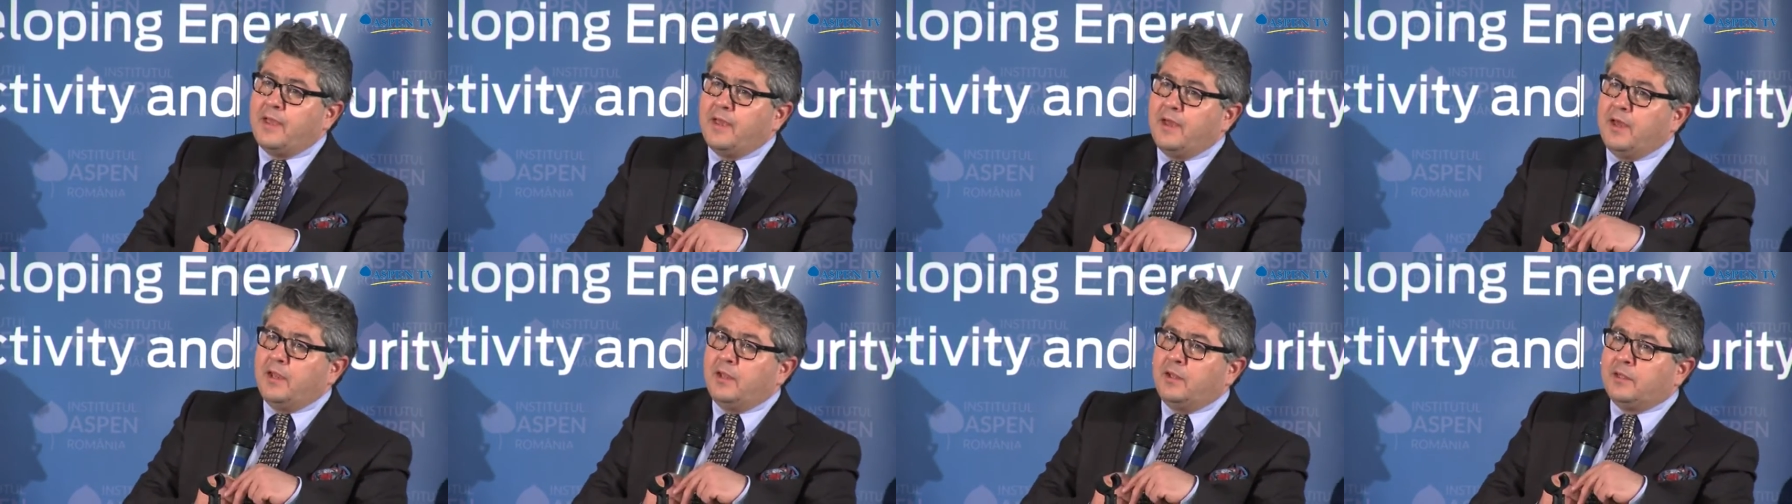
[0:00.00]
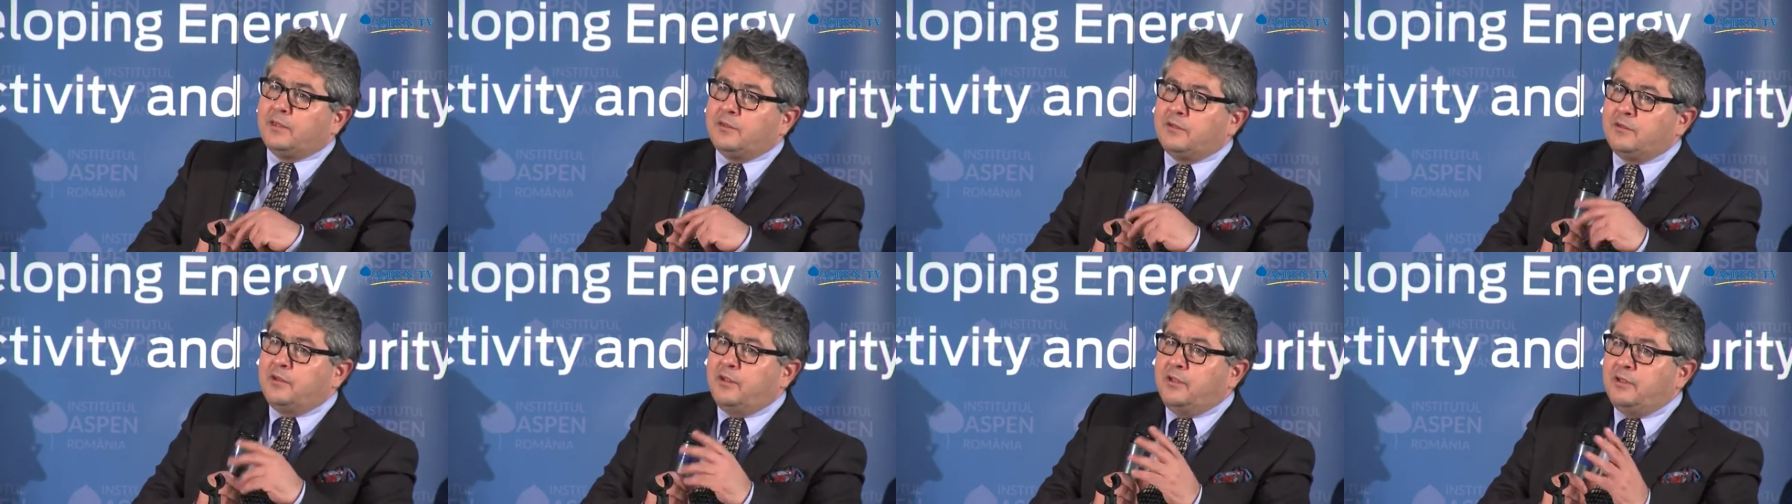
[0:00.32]
And
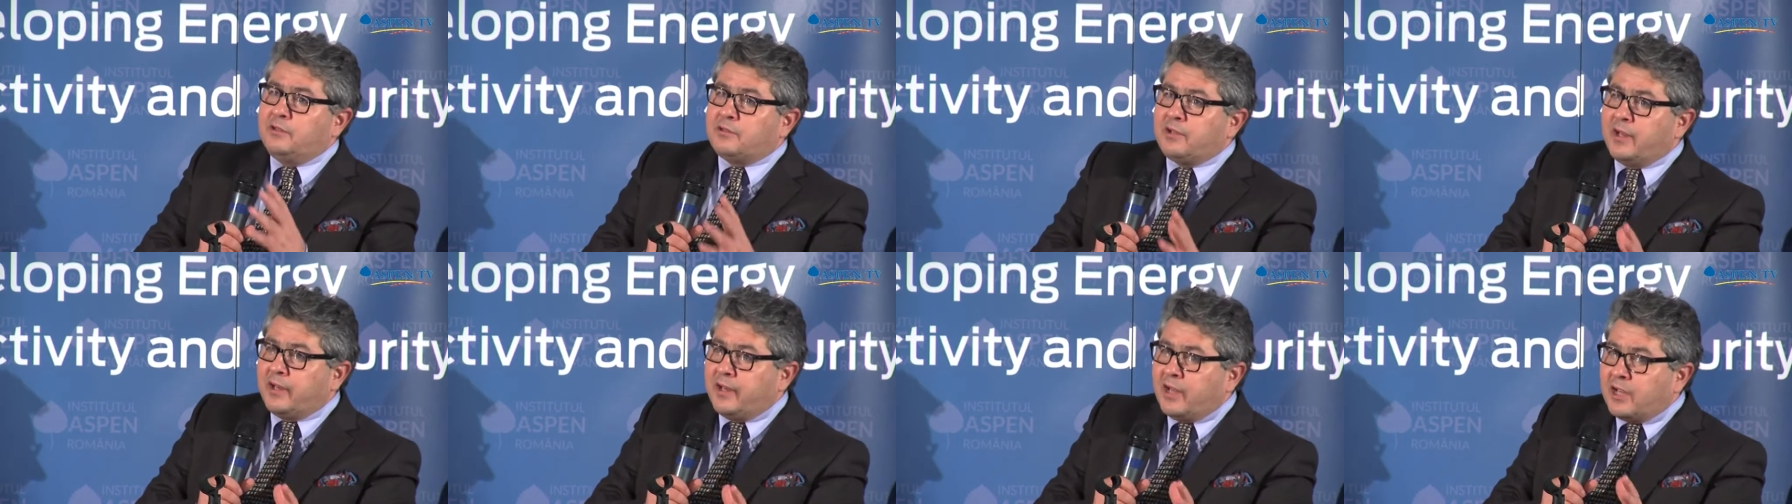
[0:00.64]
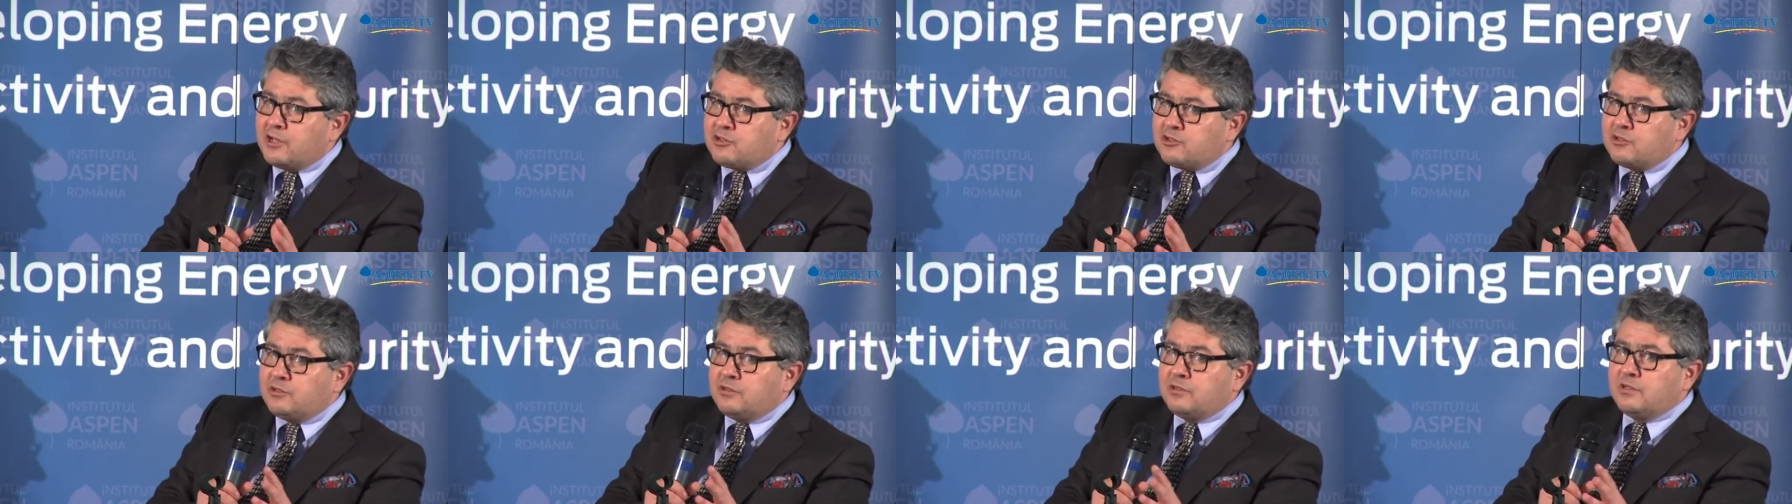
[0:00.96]
at the
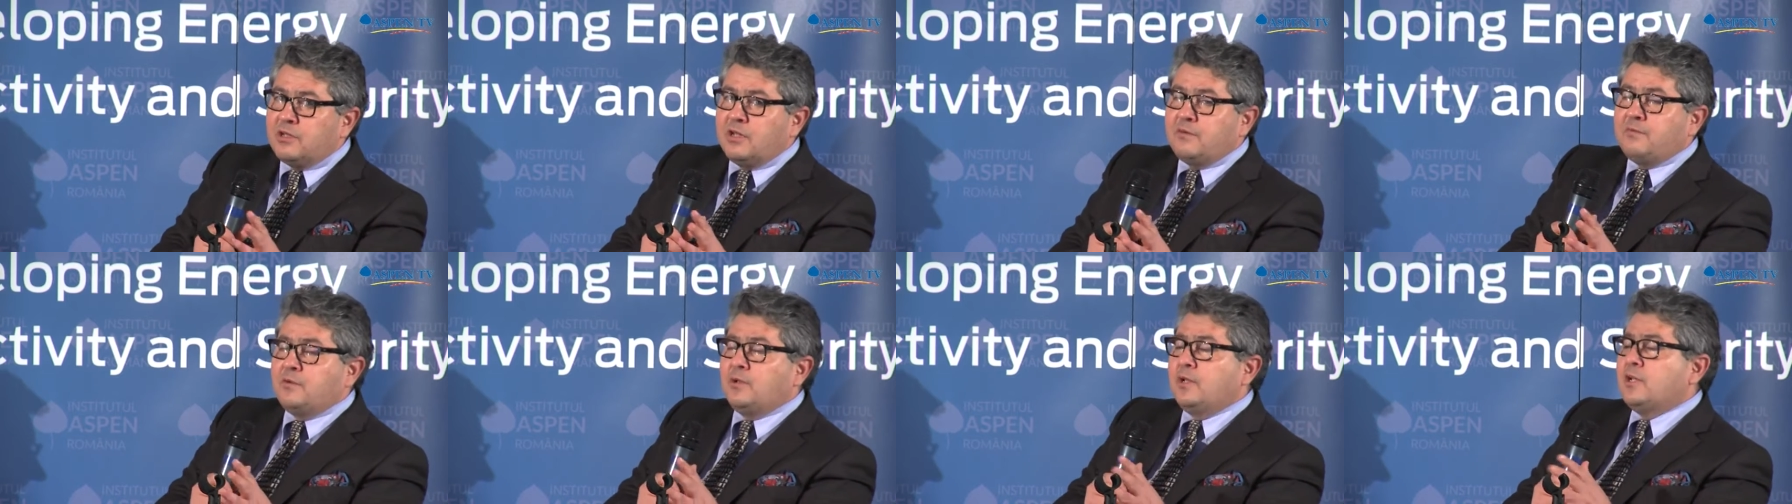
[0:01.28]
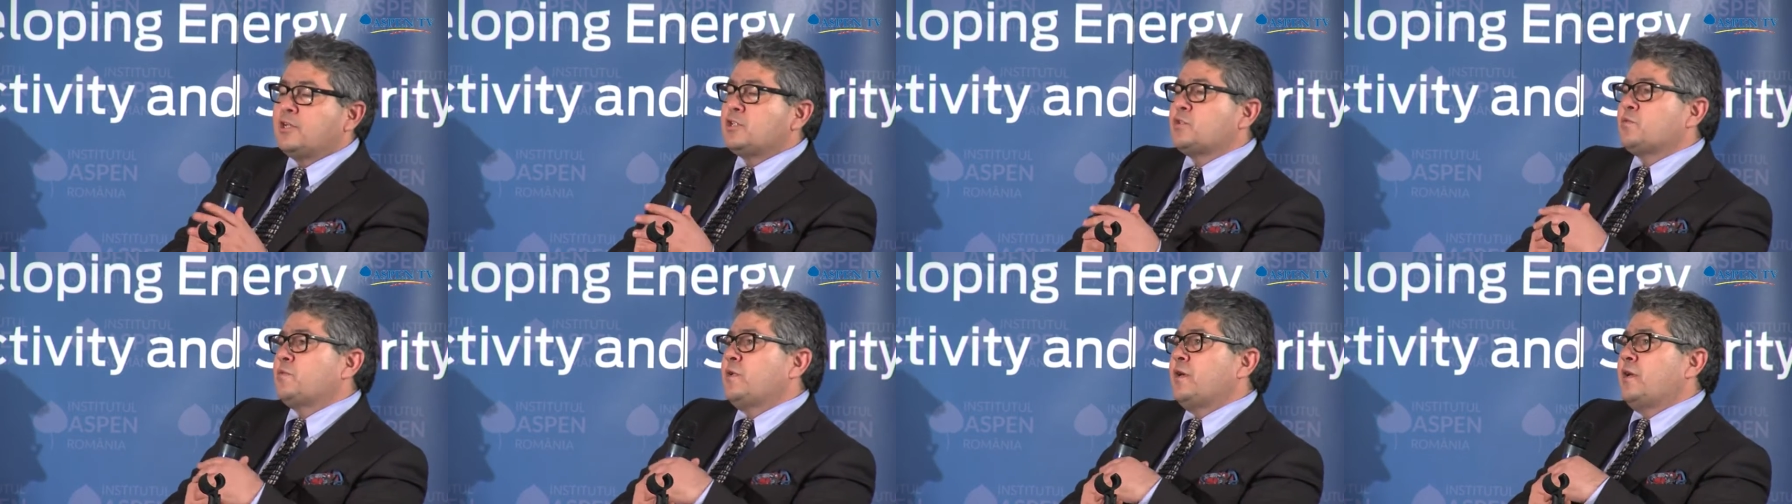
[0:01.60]
international level
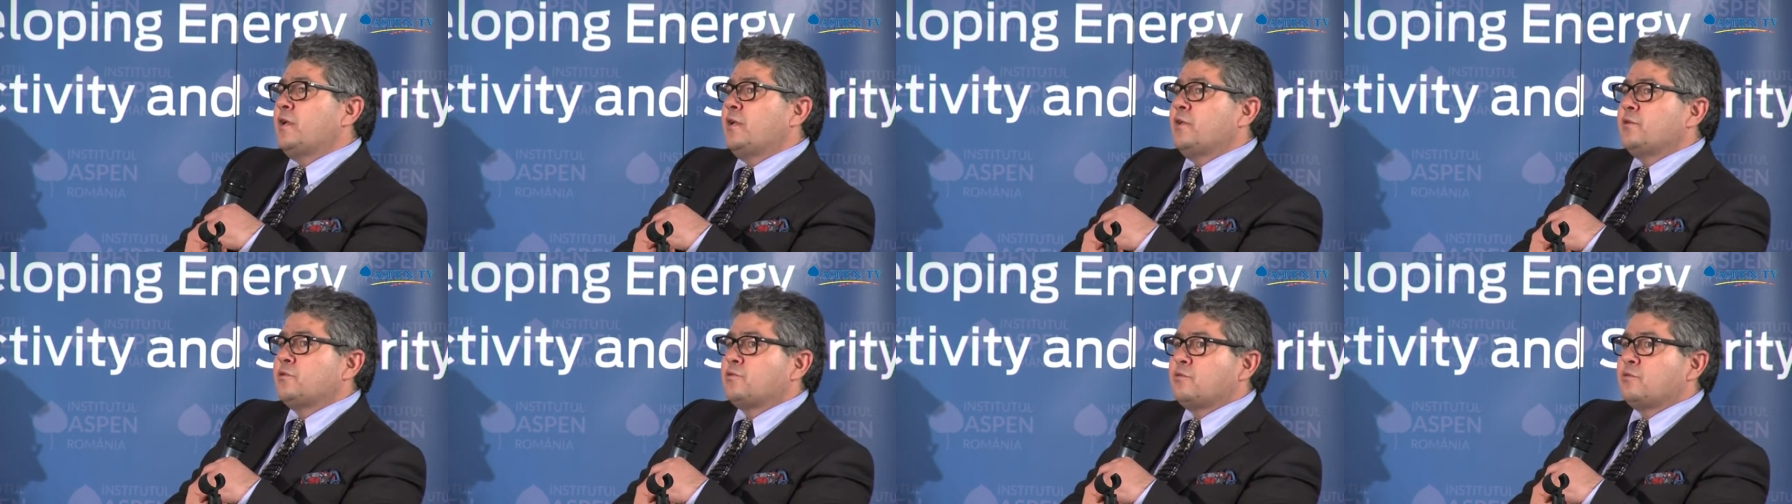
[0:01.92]
as well,